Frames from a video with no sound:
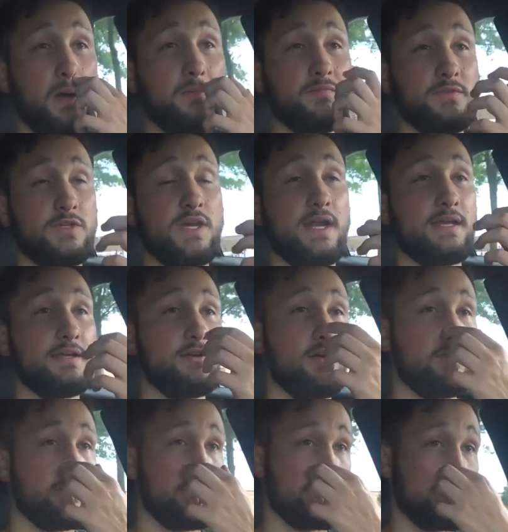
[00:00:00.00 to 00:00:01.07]
you kind of get
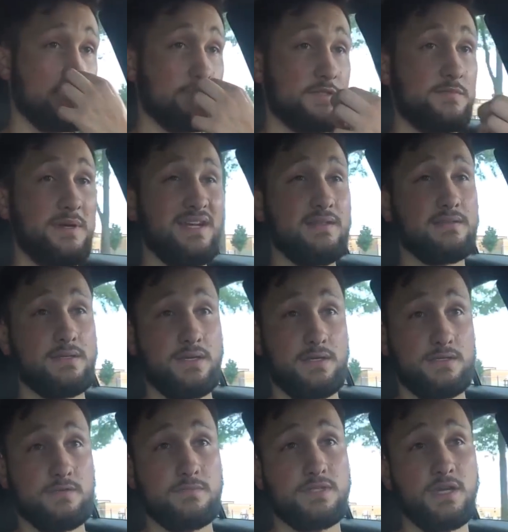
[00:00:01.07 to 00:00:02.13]
off with some speeding
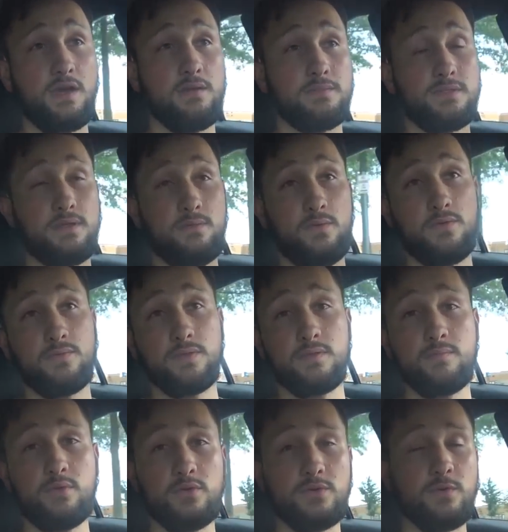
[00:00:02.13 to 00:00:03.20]
tickets sometimes. They won't really
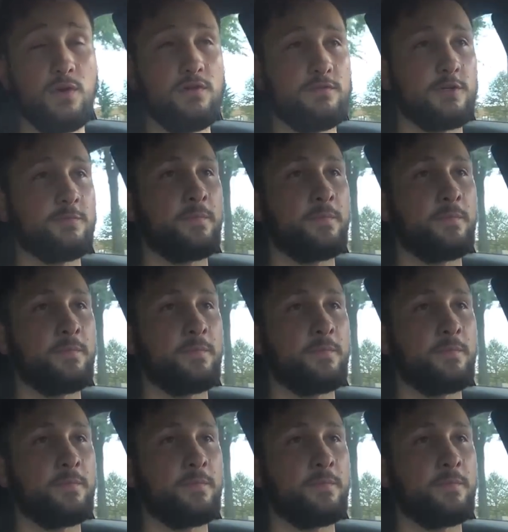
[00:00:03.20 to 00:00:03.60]
pull you over.